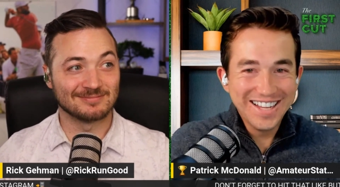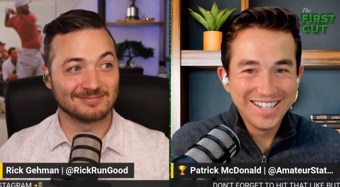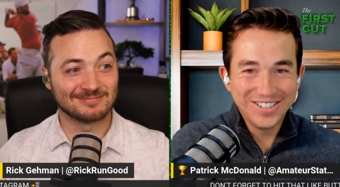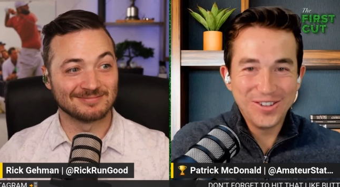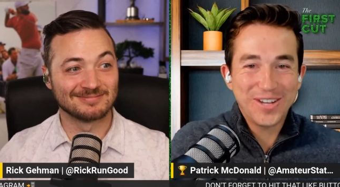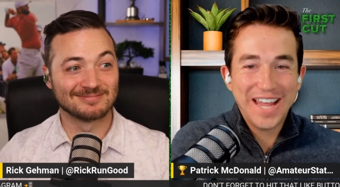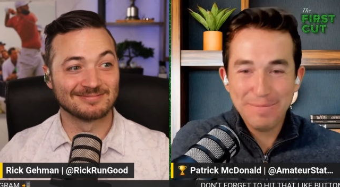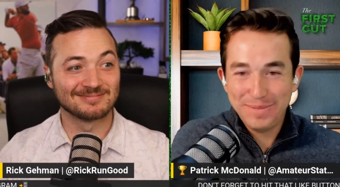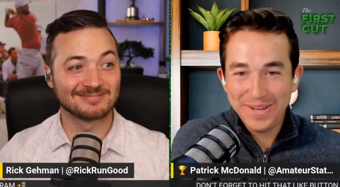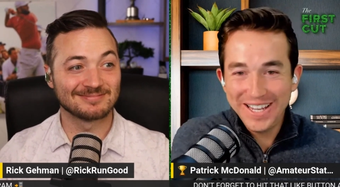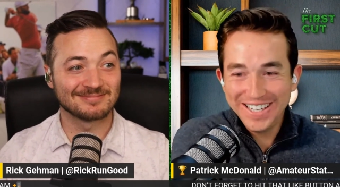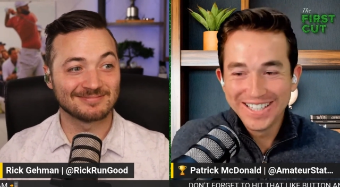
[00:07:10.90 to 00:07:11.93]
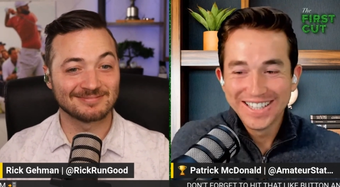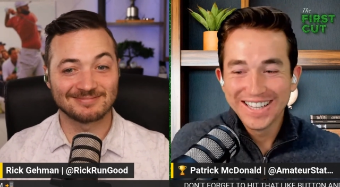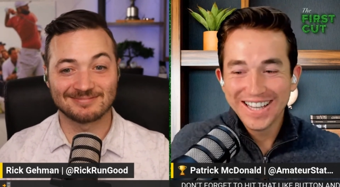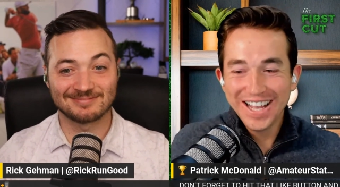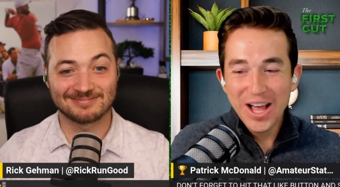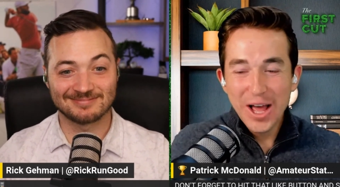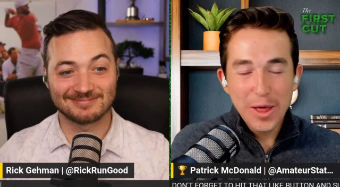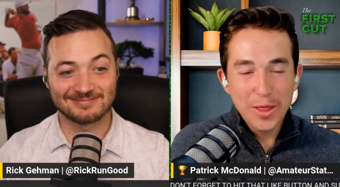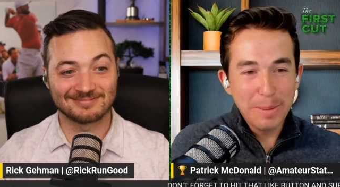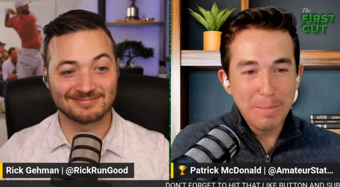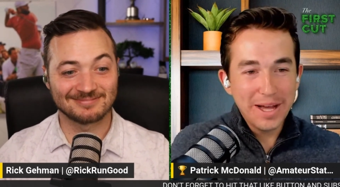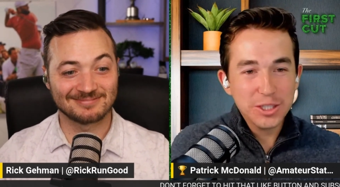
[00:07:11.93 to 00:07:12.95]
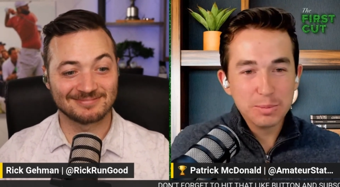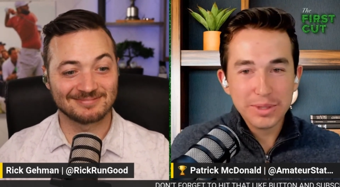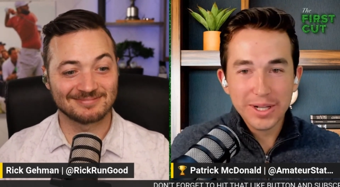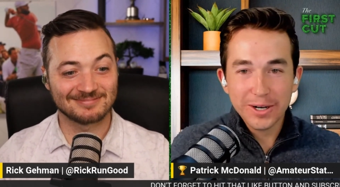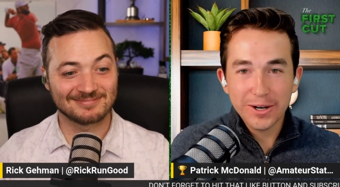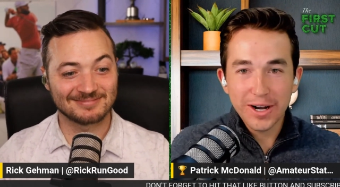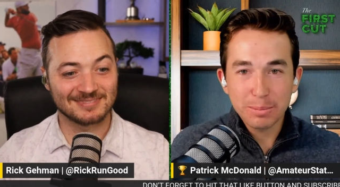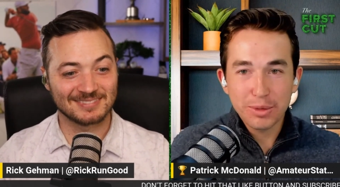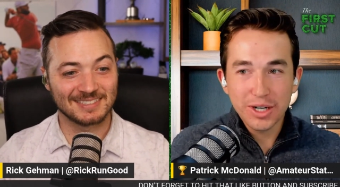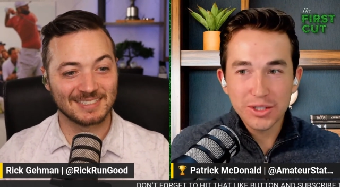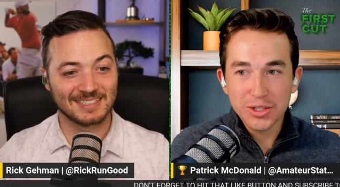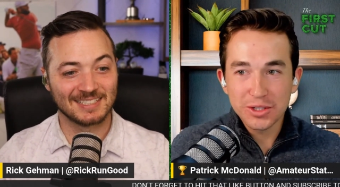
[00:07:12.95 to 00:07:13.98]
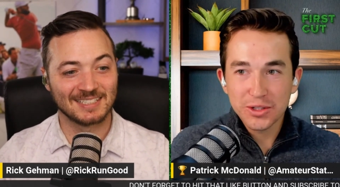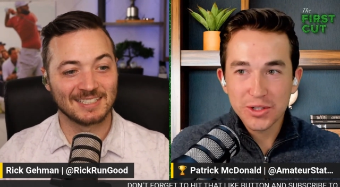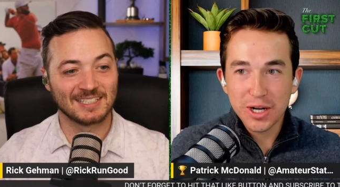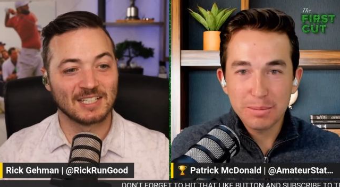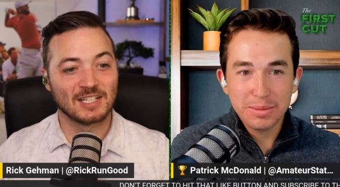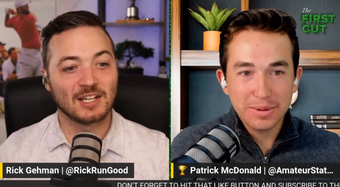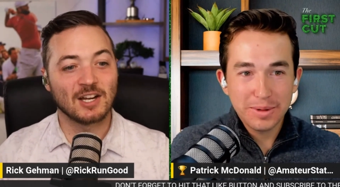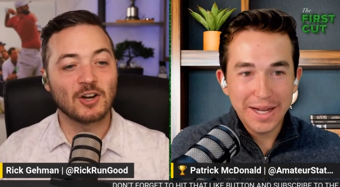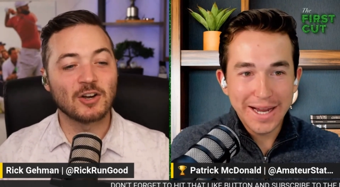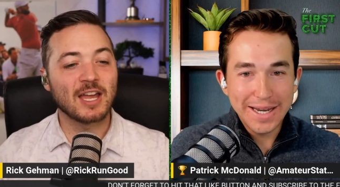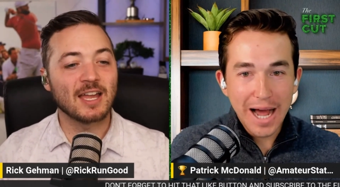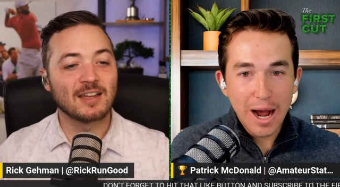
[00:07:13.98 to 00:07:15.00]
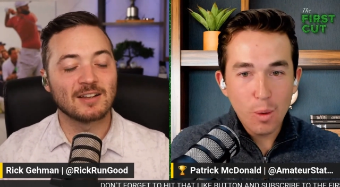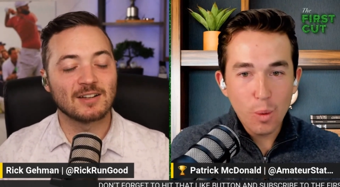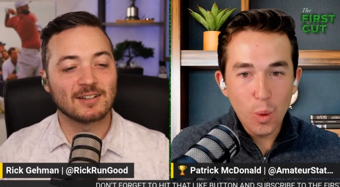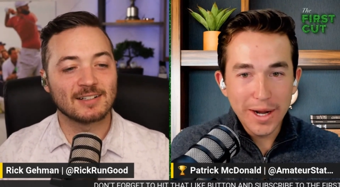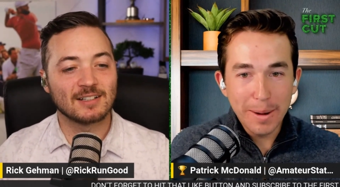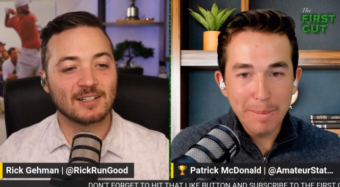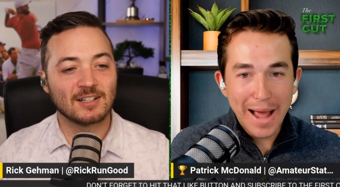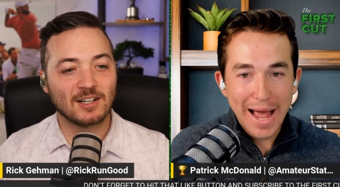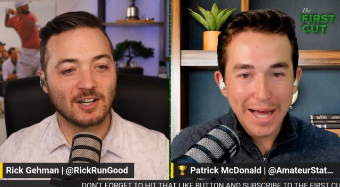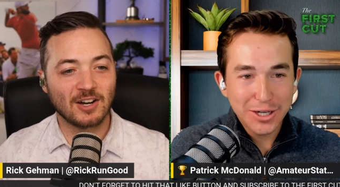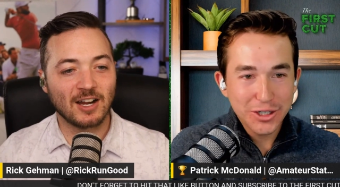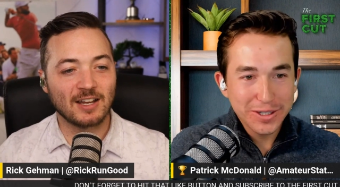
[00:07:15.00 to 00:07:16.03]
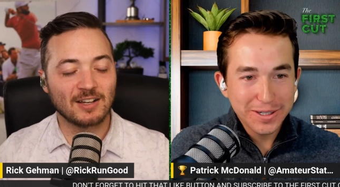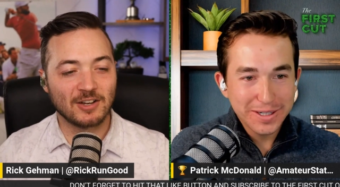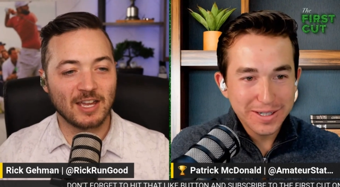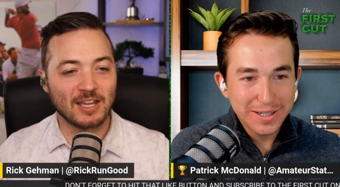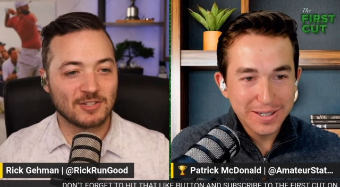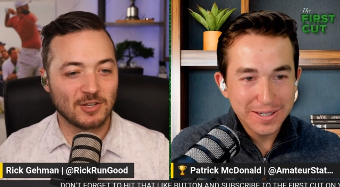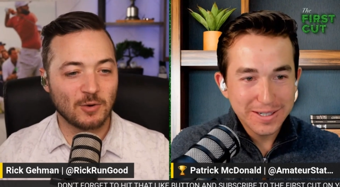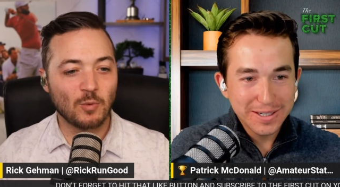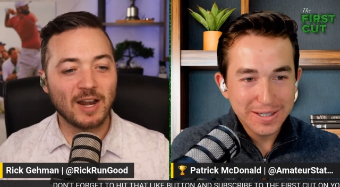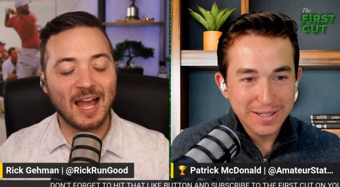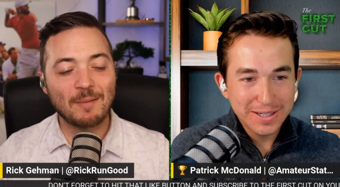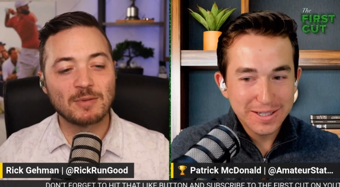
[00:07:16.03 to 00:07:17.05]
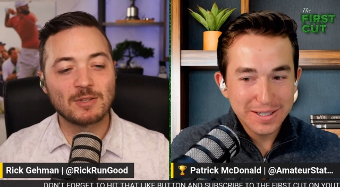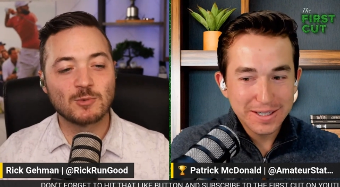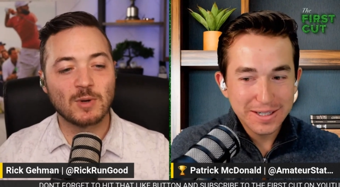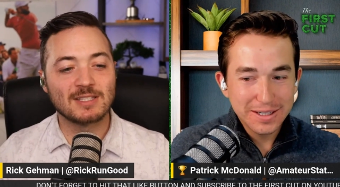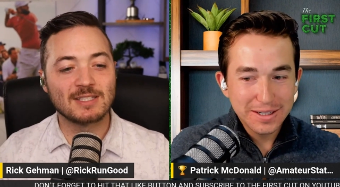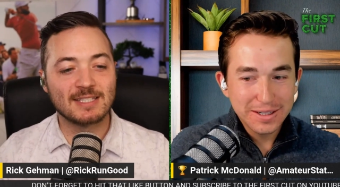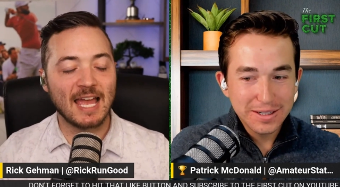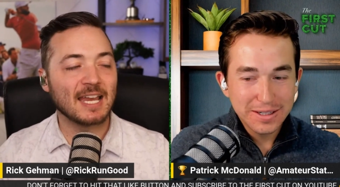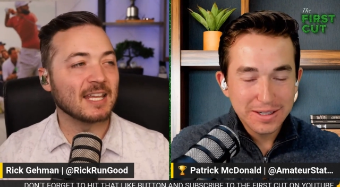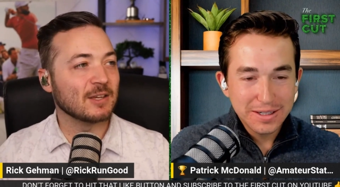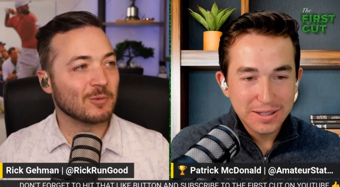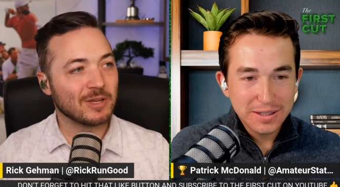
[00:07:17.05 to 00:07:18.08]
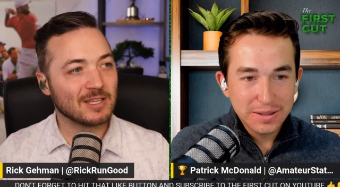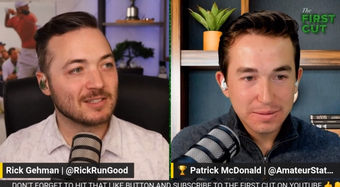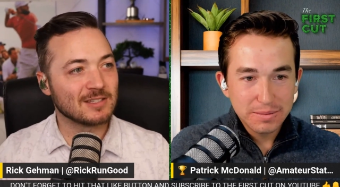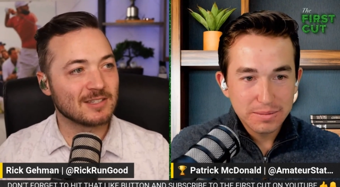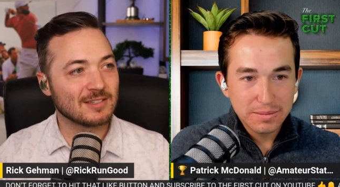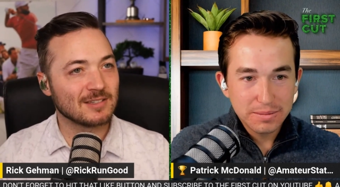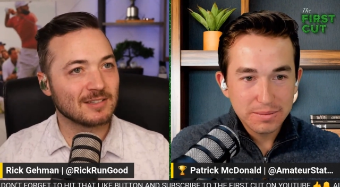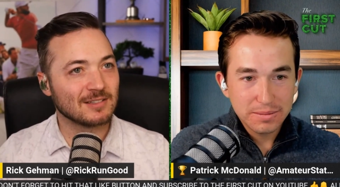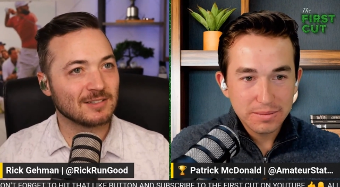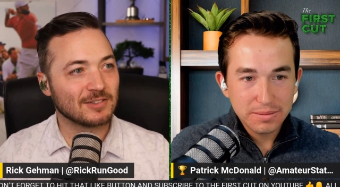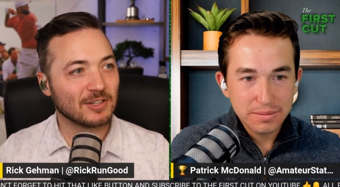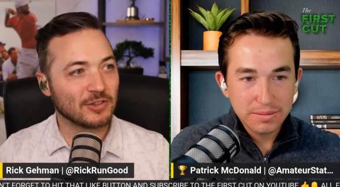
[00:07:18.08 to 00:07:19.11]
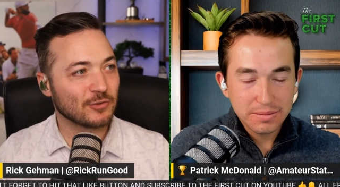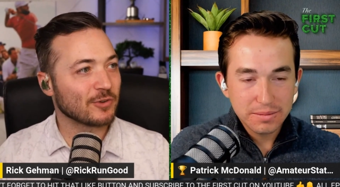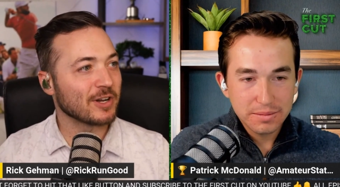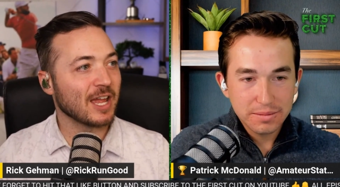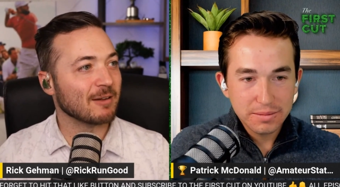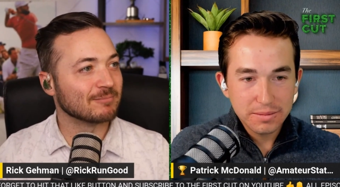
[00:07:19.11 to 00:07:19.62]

Speaker 1: You can't be the best player at the President's Cup
Speaker 2: and not win a match. Right. Okay, so what happens when Denny wins the 3M?